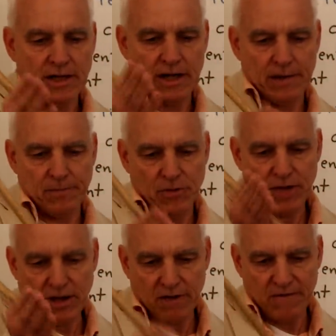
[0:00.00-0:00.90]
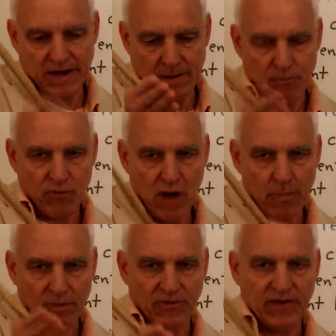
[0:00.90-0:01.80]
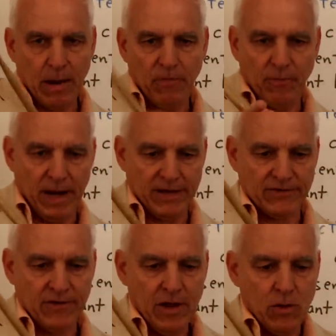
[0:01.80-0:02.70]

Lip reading: you cannot find a proper subspace